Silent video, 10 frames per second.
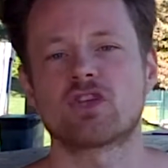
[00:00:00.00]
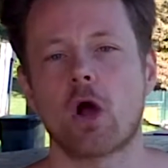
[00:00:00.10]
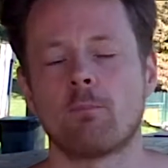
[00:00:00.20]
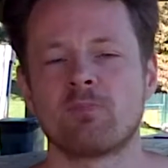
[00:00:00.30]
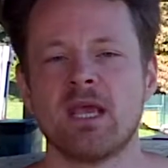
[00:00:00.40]

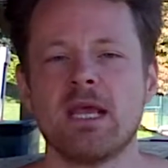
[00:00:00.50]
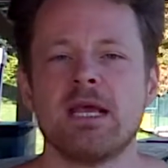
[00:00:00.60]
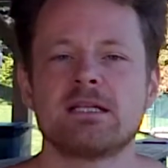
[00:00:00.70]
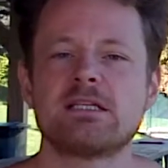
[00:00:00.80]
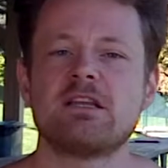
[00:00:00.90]
So,
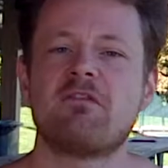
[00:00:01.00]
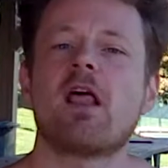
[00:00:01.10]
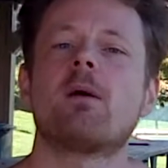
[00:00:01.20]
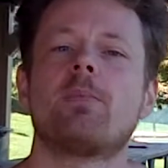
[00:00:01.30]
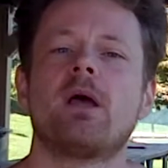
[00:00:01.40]
to
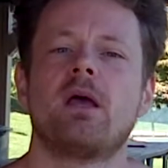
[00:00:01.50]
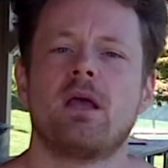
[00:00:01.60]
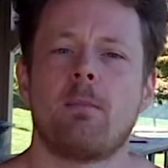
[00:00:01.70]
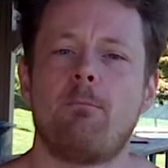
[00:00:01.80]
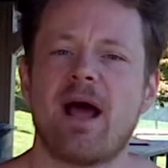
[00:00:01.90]
develop
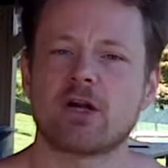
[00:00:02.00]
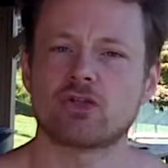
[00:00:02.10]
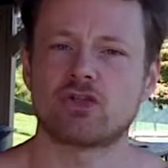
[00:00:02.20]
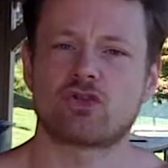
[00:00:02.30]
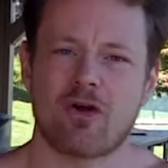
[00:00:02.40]

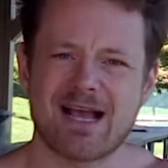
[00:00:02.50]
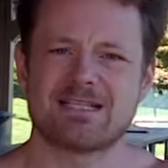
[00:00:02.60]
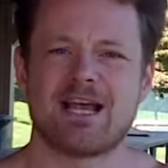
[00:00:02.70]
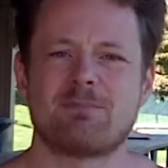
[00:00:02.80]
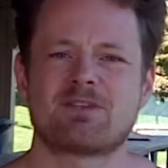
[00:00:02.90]
better
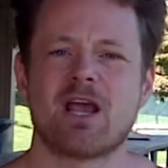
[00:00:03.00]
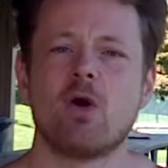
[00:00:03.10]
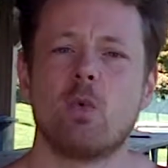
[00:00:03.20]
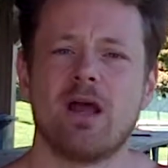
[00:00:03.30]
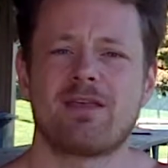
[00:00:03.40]
triceps
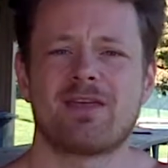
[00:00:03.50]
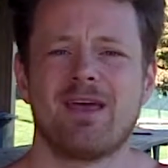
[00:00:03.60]
with